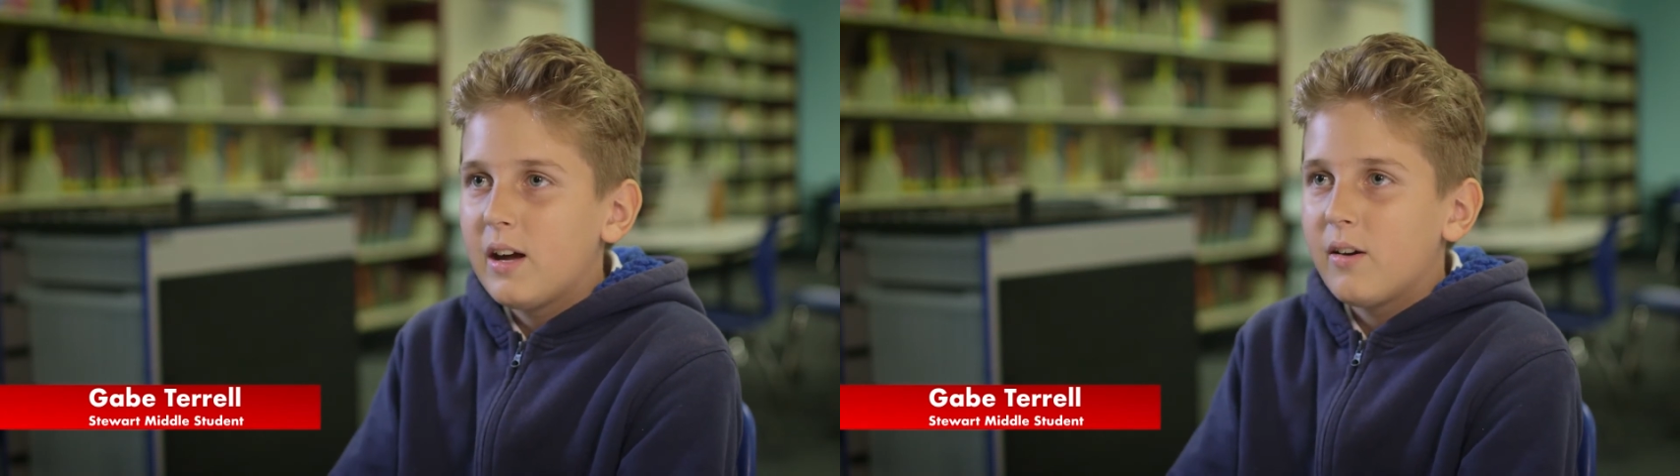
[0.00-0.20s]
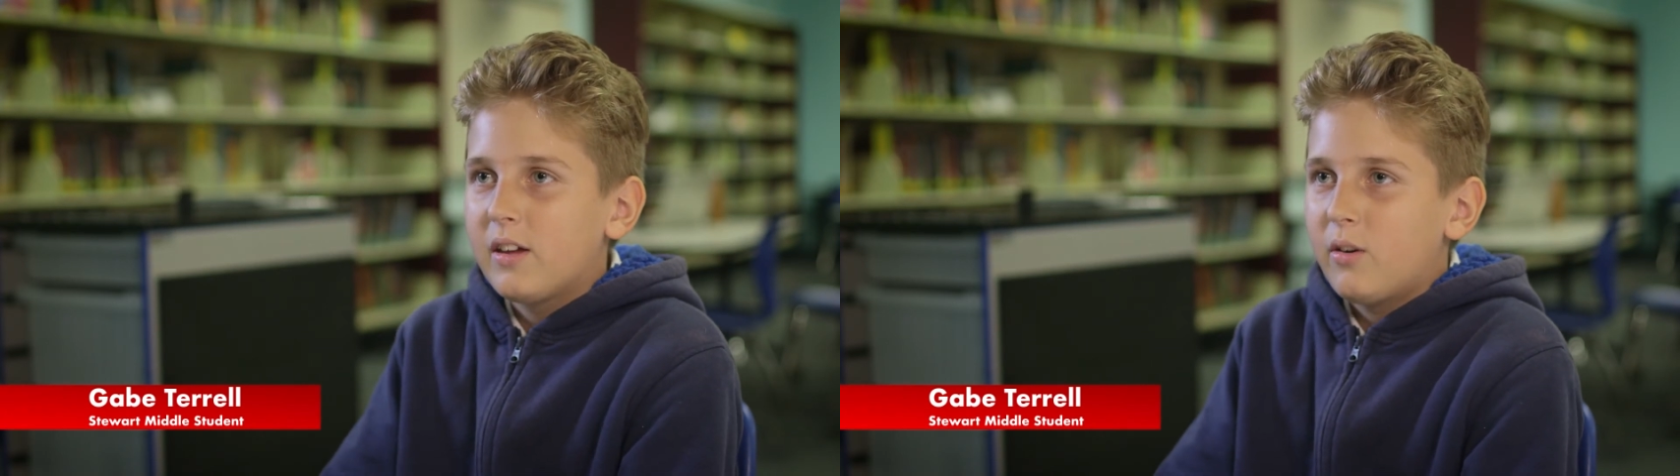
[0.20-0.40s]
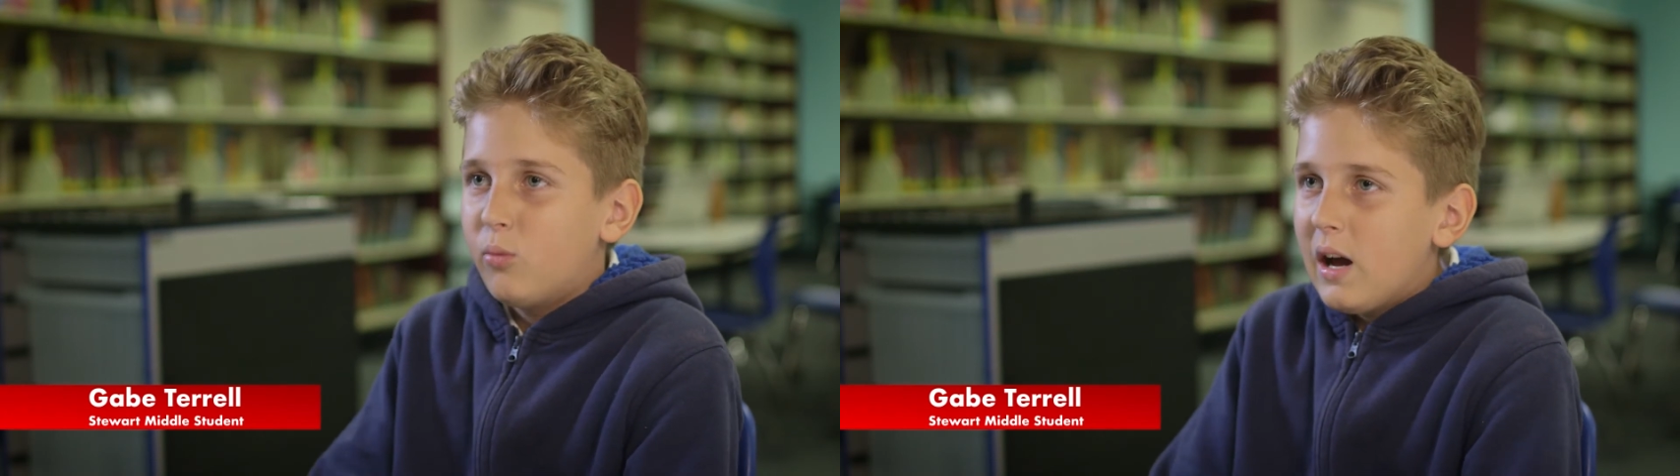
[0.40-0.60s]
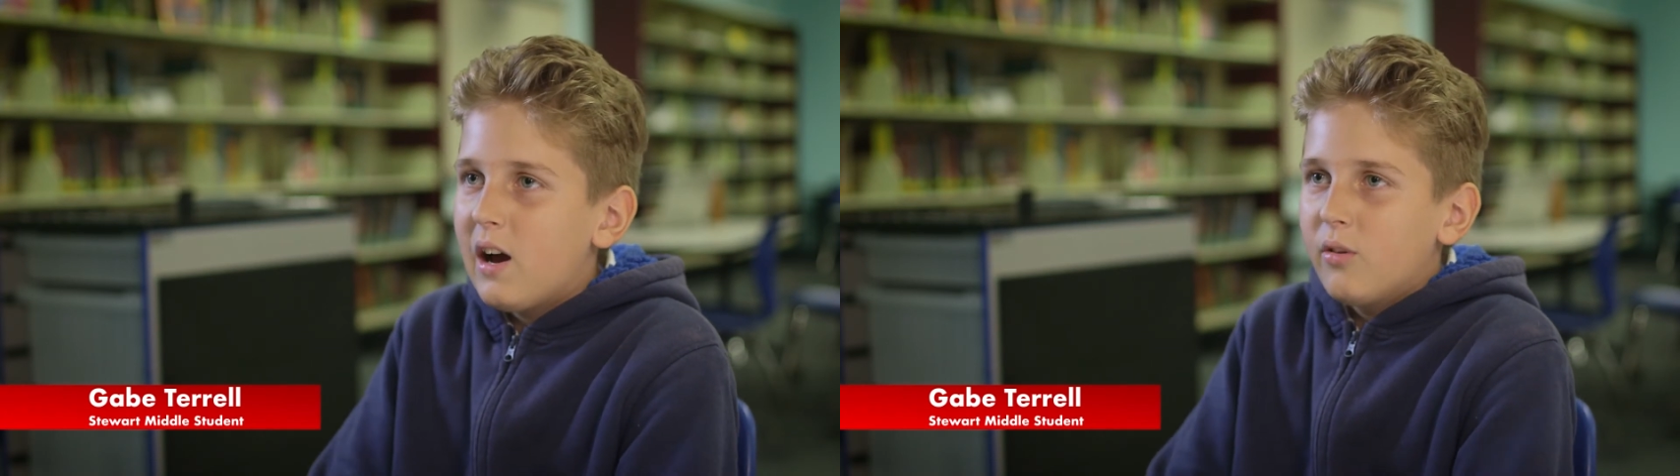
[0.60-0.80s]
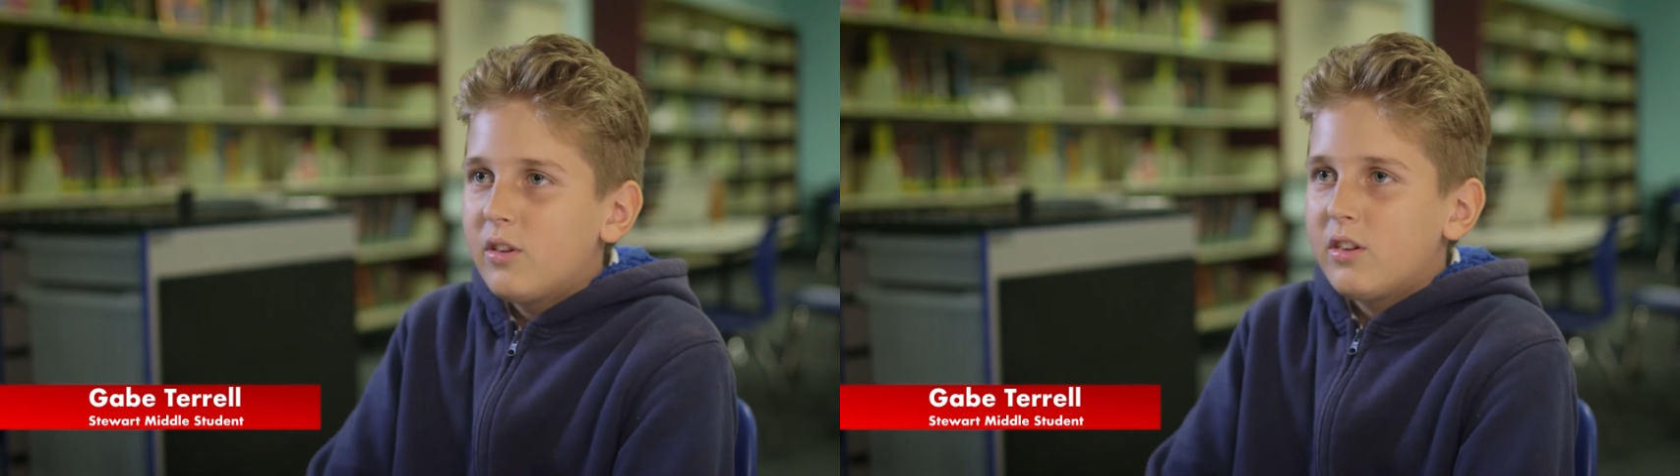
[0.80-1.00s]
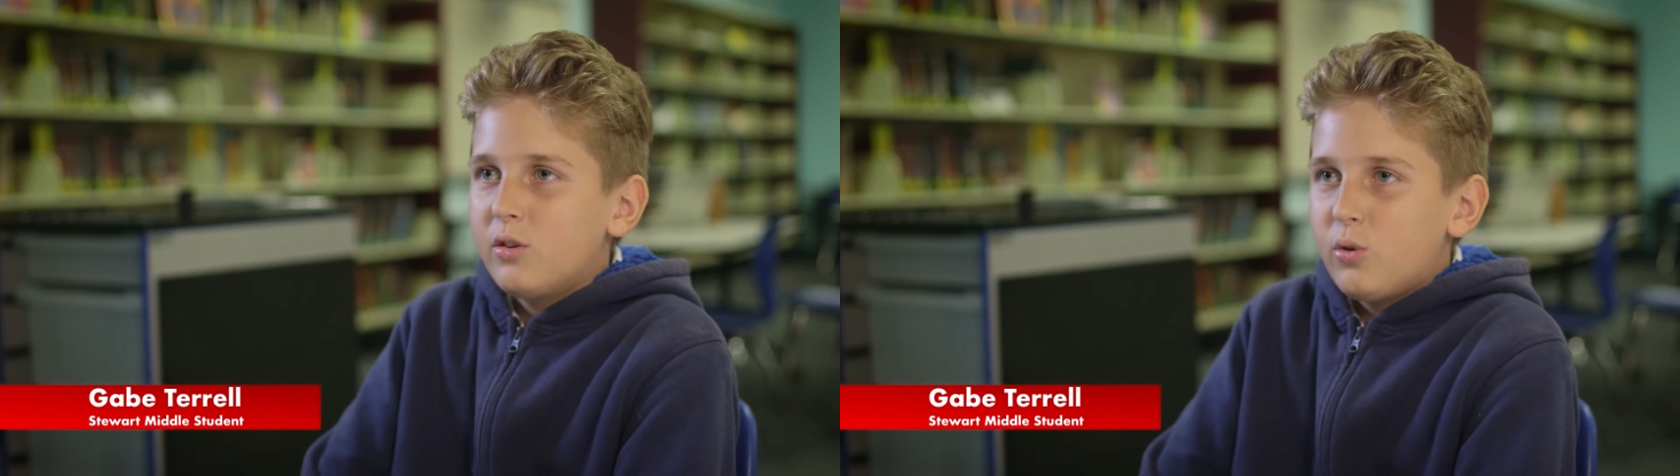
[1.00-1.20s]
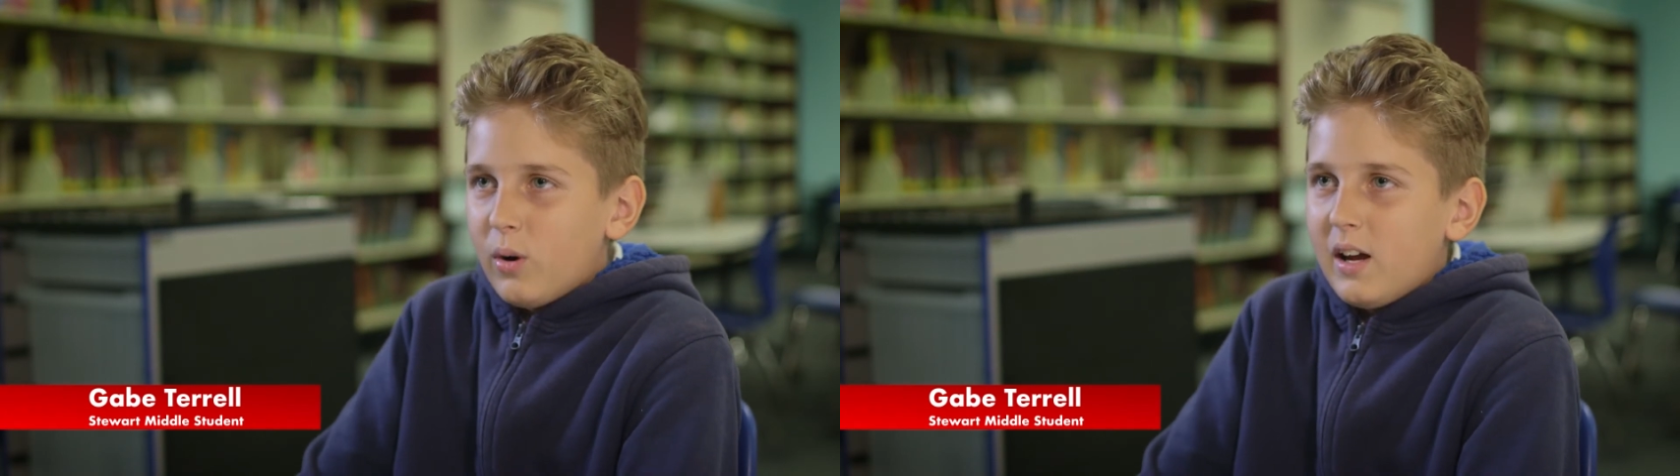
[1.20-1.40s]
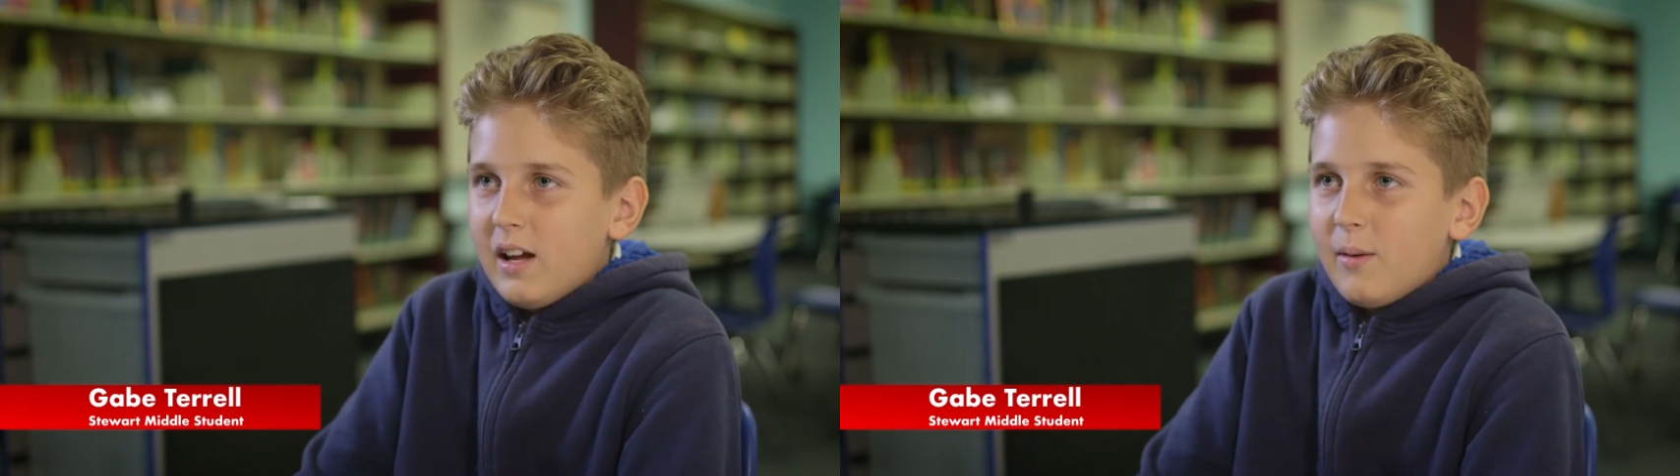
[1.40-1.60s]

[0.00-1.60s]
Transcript: I was like, wow, this is great.